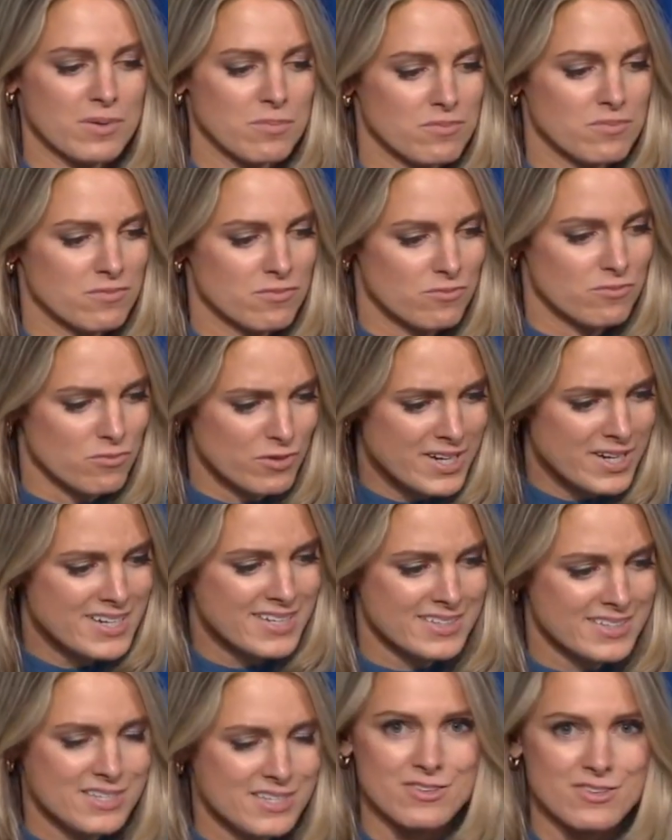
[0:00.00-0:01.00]
I'm
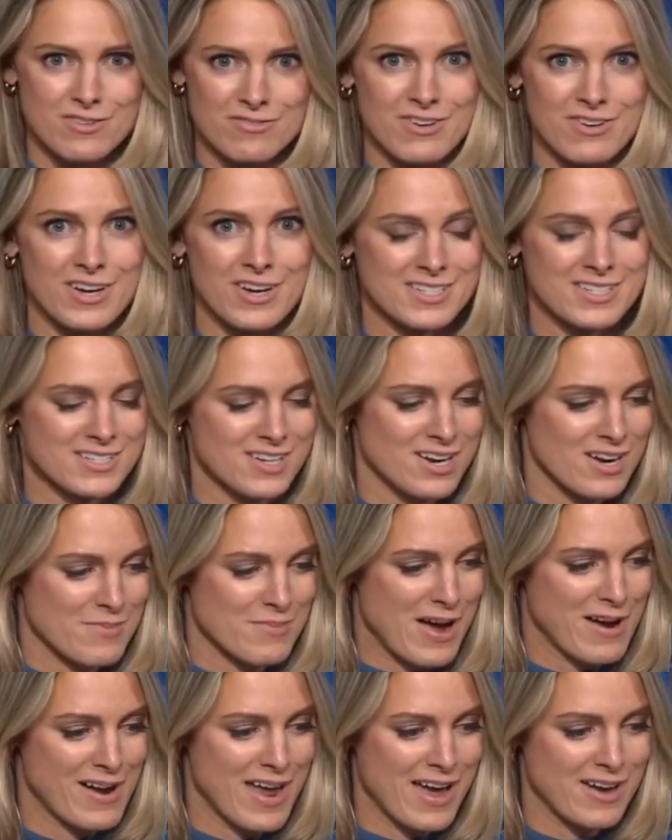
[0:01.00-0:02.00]
reading this for the first time
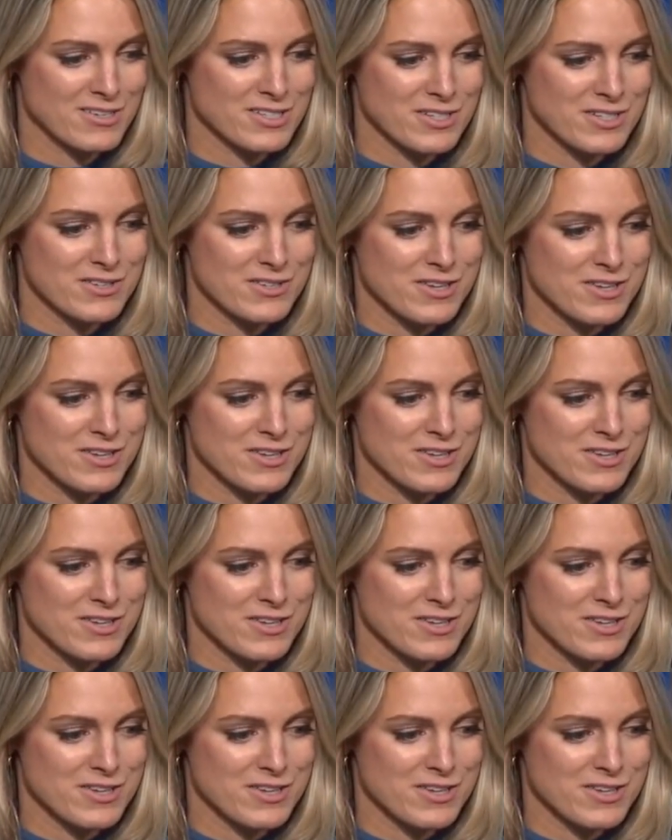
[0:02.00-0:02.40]
out loud to you.